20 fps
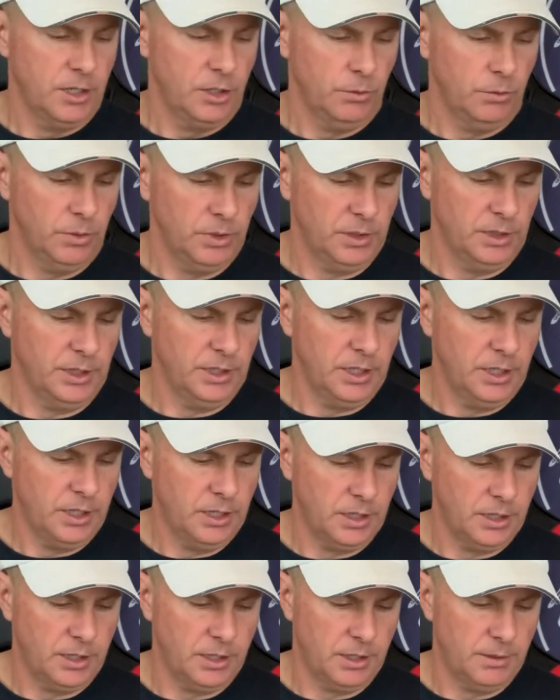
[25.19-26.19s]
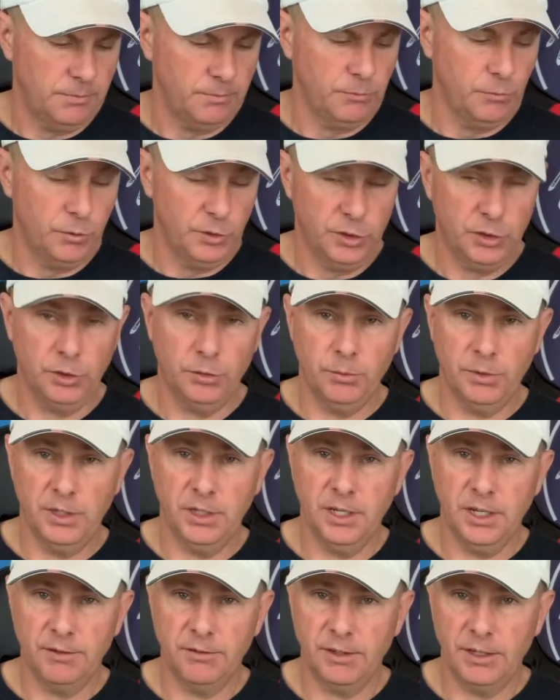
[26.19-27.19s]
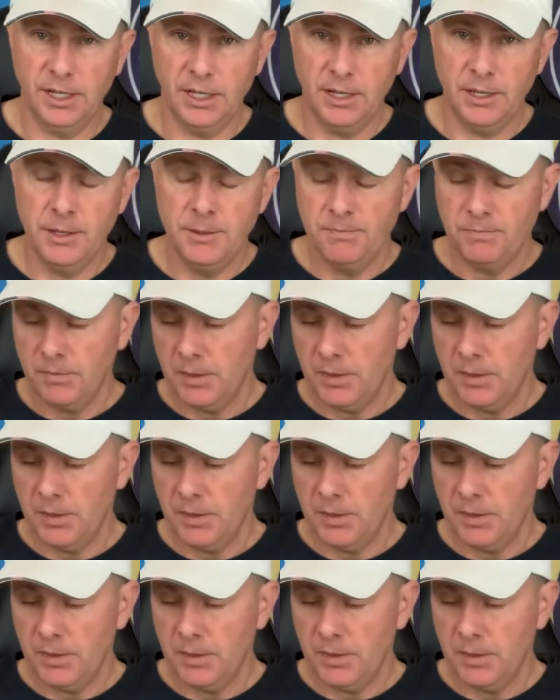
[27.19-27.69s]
Really, we should read it every day.